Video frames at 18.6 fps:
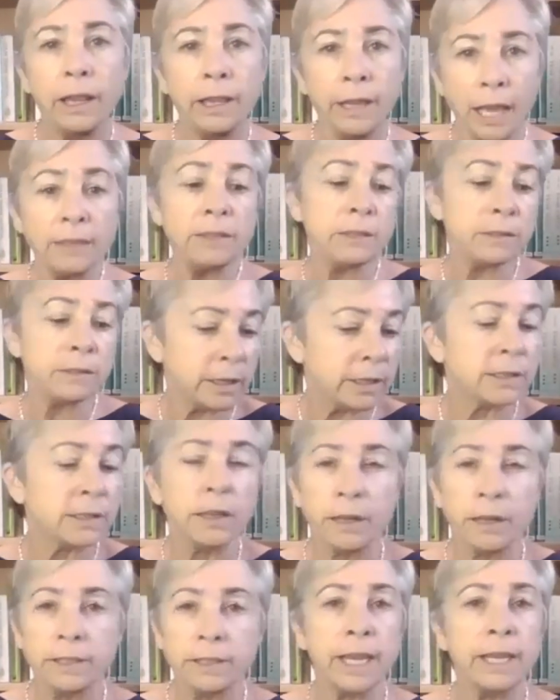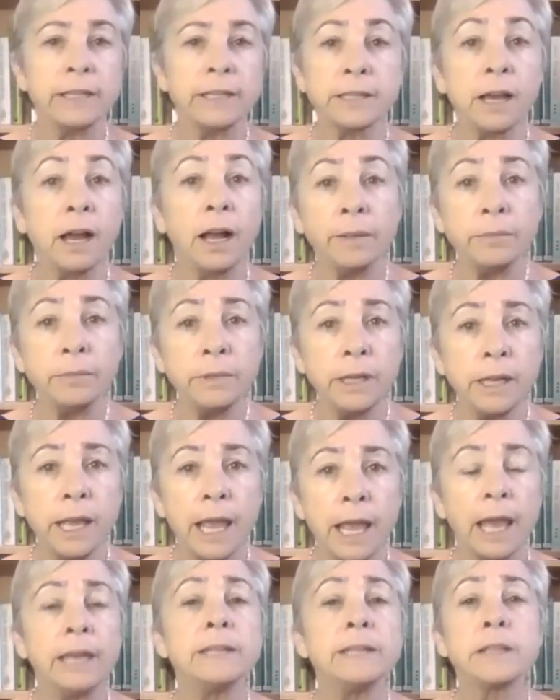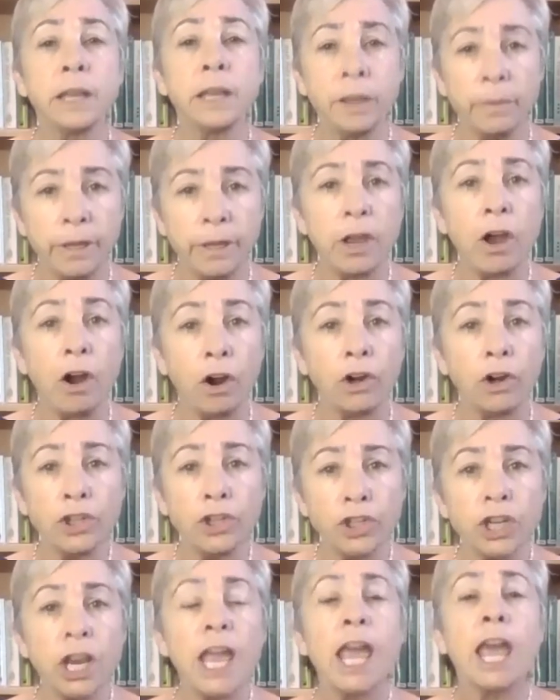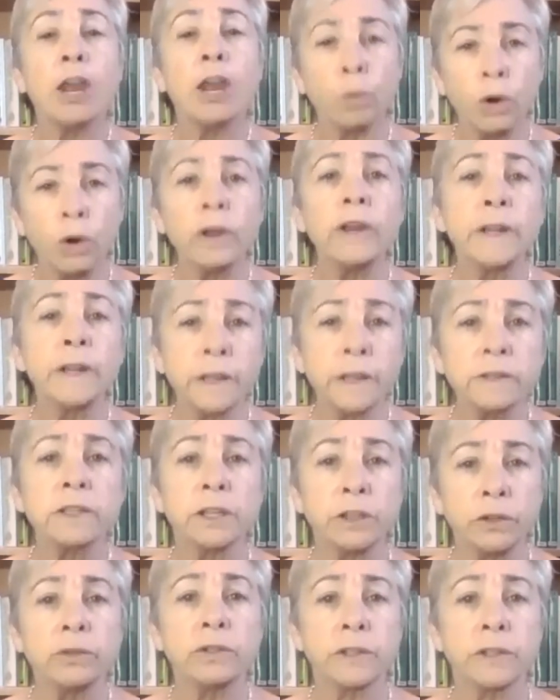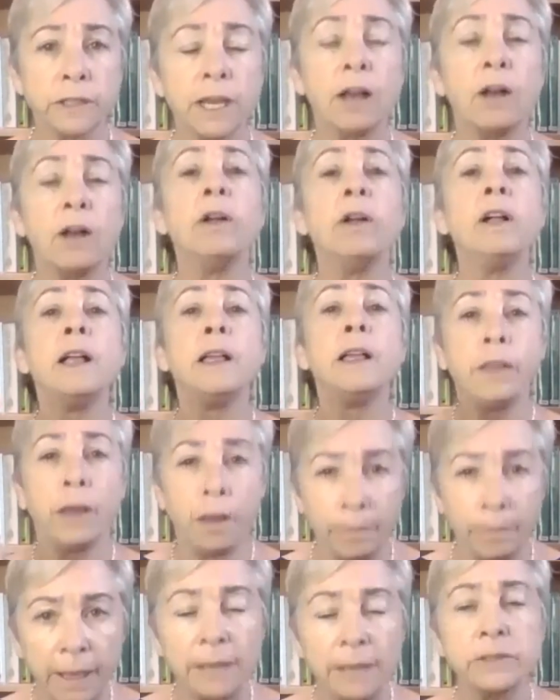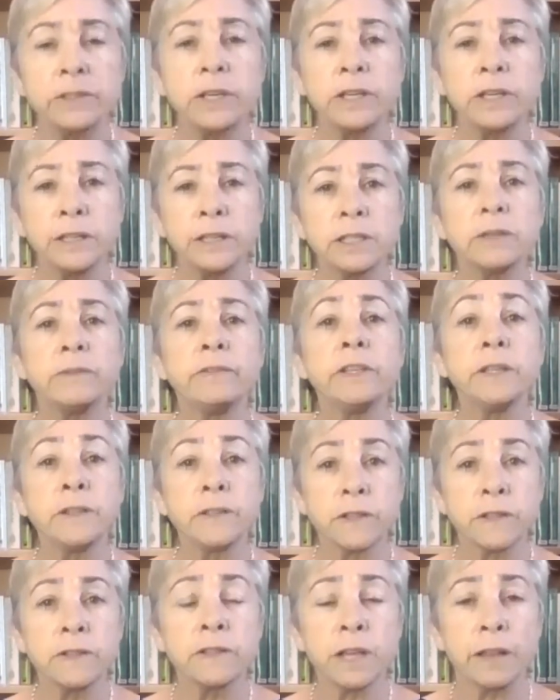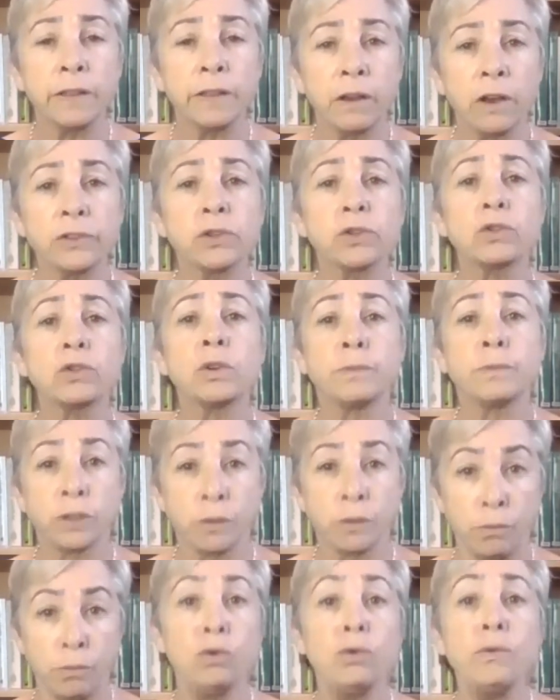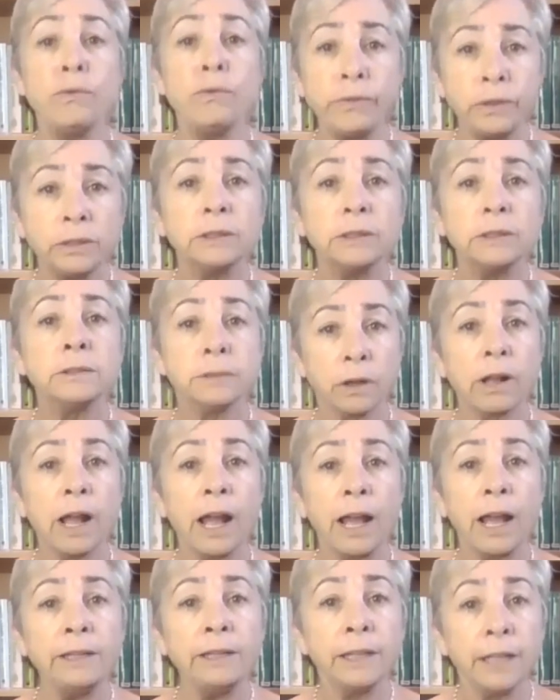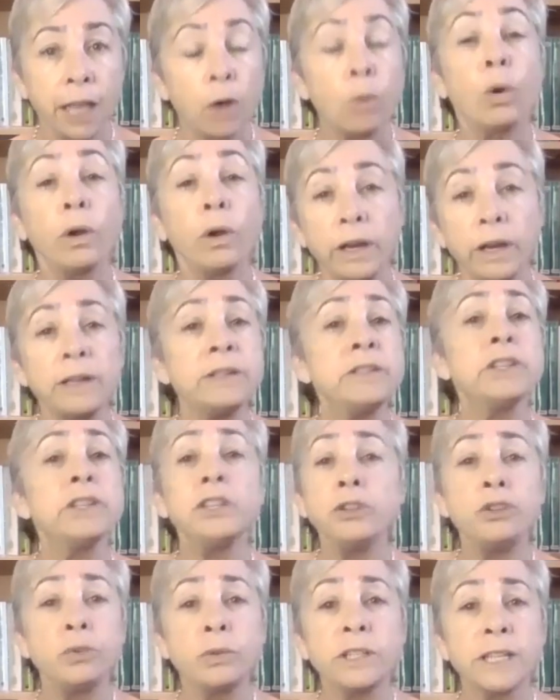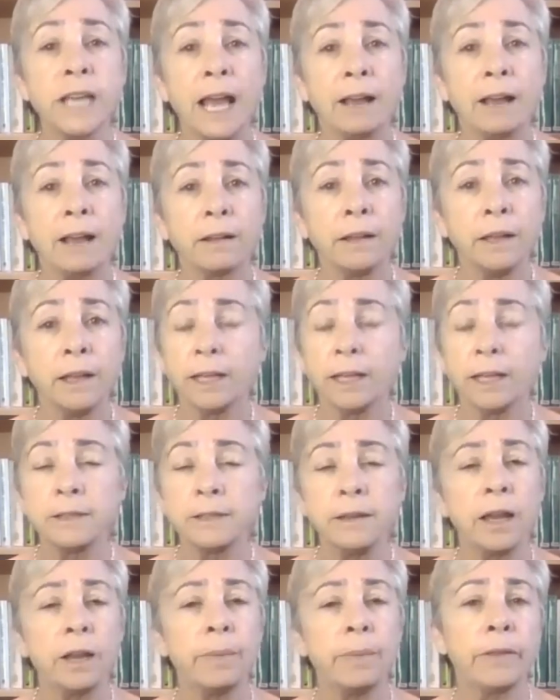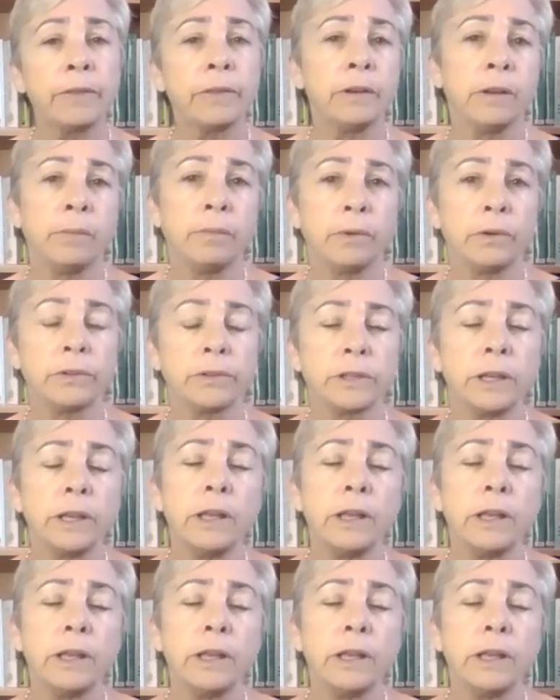yes, it's going to take time and it's going to be harsh. And we're going to continue to tell the Palestinian civilians inside the Gaza Strip to move, okay? And we're going to continue to attack. It's not about the numbers.